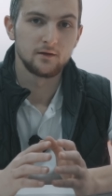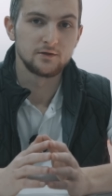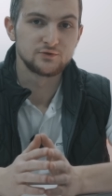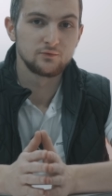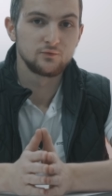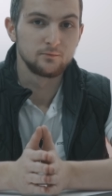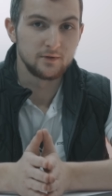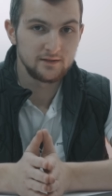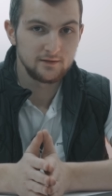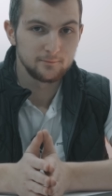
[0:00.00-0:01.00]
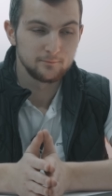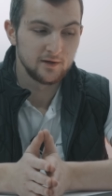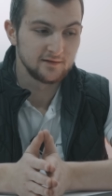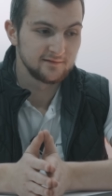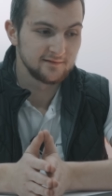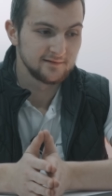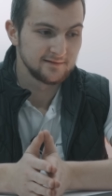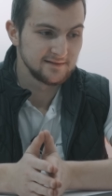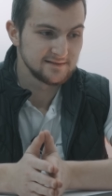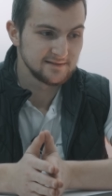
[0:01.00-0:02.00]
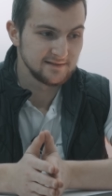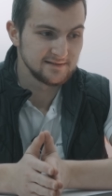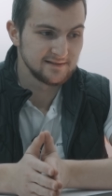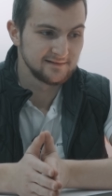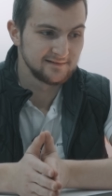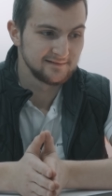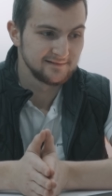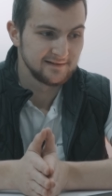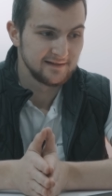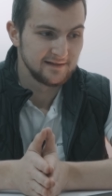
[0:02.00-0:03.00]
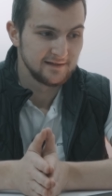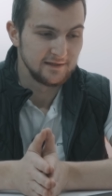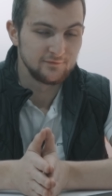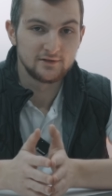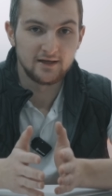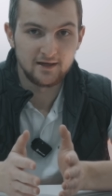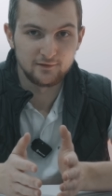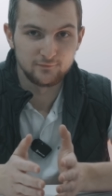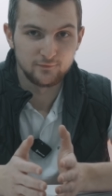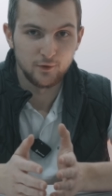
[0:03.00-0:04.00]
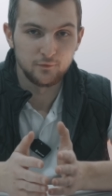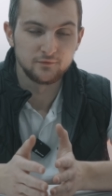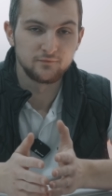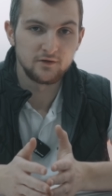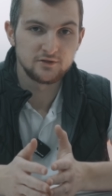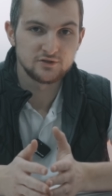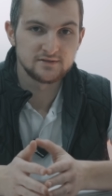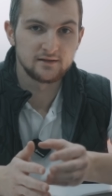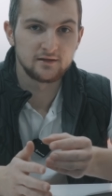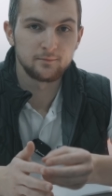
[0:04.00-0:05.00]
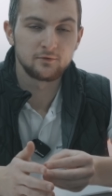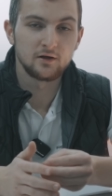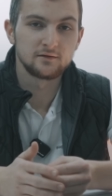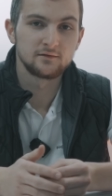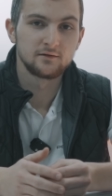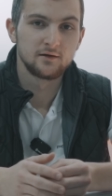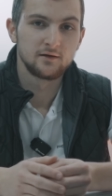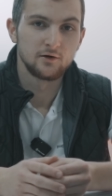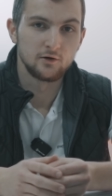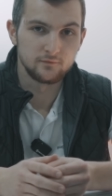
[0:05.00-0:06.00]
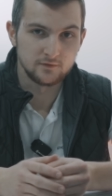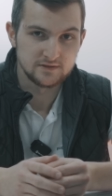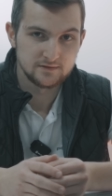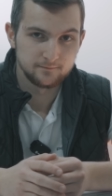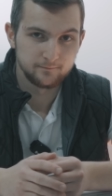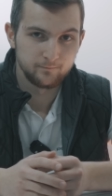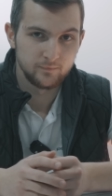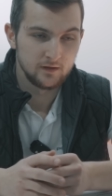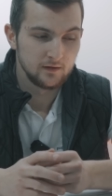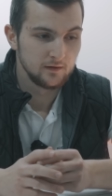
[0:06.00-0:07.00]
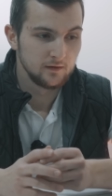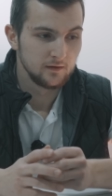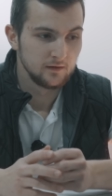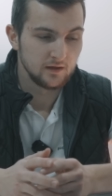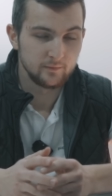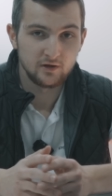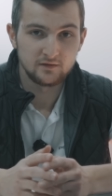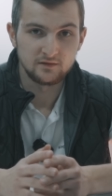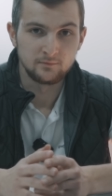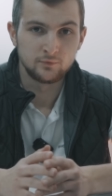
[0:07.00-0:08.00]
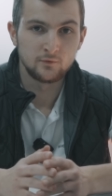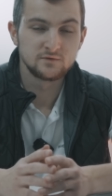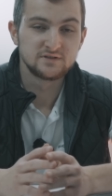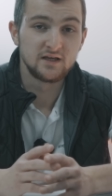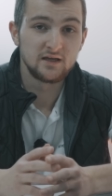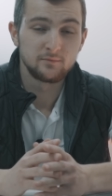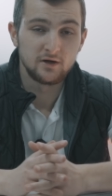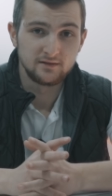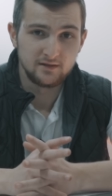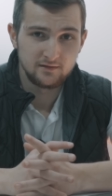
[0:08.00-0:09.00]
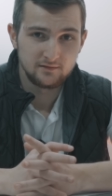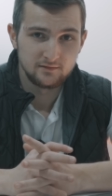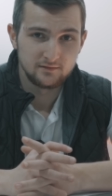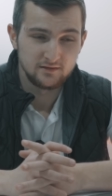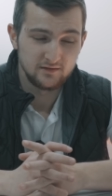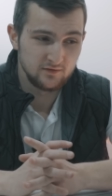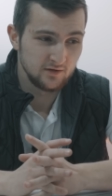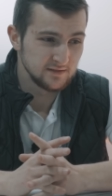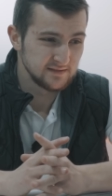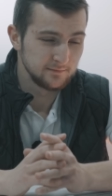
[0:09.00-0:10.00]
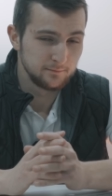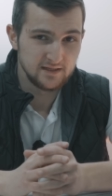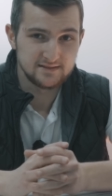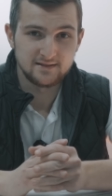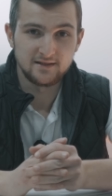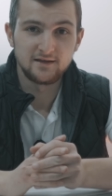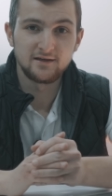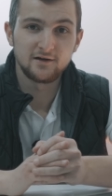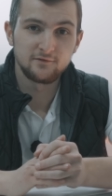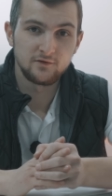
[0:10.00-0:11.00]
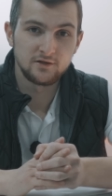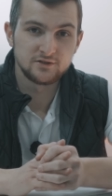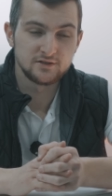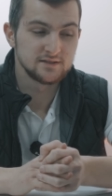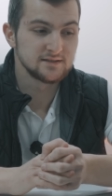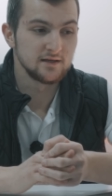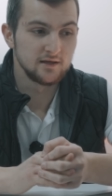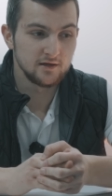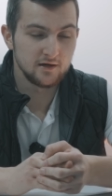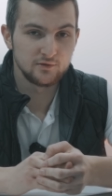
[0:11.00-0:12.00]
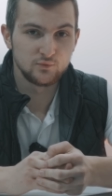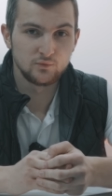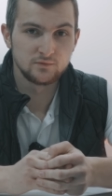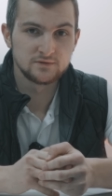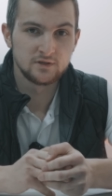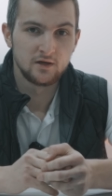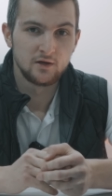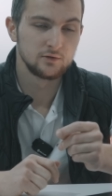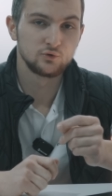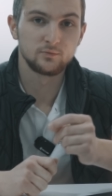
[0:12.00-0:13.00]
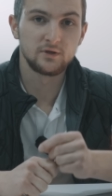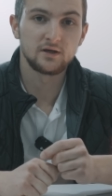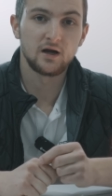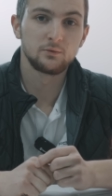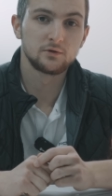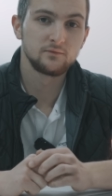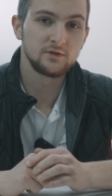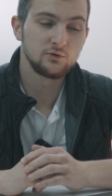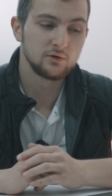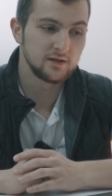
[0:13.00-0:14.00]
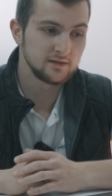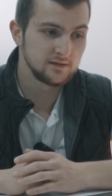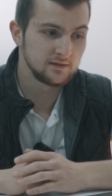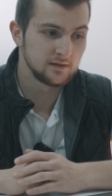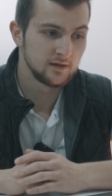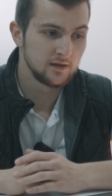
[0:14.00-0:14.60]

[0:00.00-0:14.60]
I showed you many, but this isn't even the half of the features that CapCut offers. CapCut improves day by day, giving us the best AI features, AI tools, to make our video editing